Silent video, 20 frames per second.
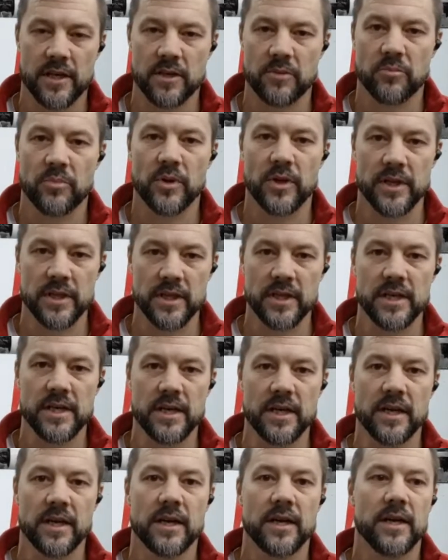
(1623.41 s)

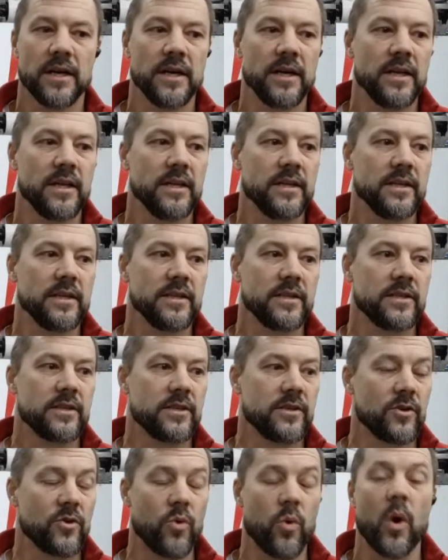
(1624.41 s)
completely
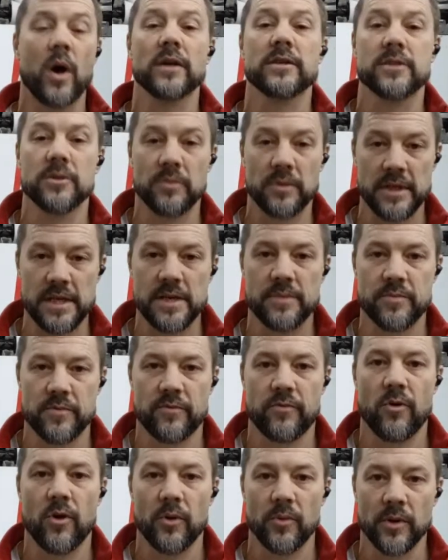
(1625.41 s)
quantum leap
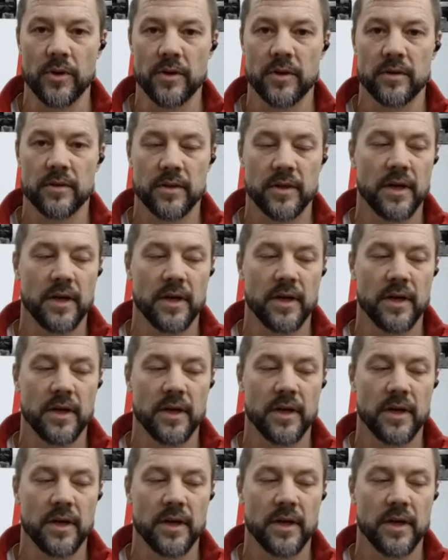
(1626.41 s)
forward.